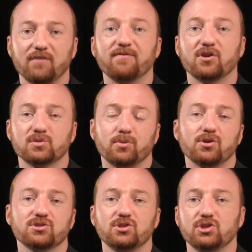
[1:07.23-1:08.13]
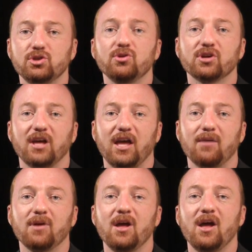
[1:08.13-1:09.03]
a first-person shooter
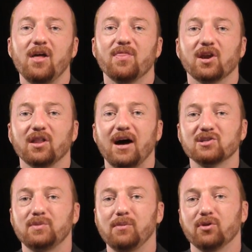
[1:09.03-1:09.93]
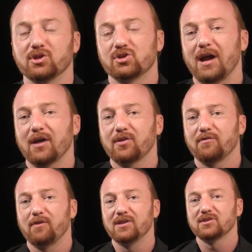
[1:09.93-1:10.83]
game that allows people to track their
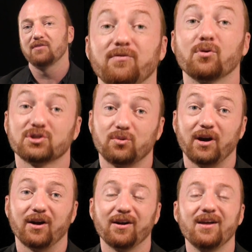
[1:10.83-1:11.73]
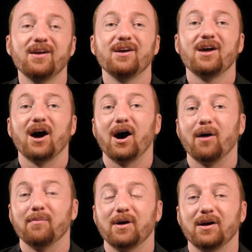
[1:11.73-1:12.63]
friends on Foursquare,
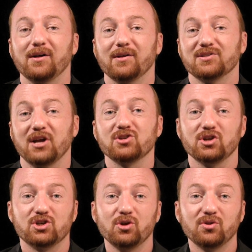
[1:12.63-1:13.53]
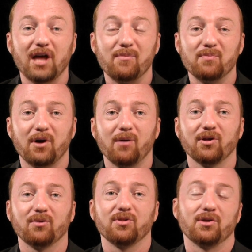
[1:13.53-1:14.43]
um, essentially shoot them in
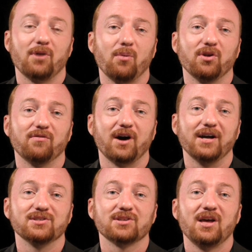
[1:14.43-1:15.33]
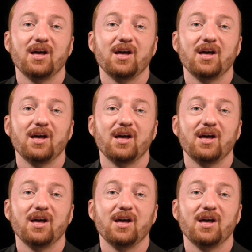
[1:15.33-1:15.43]
public with their mobile device,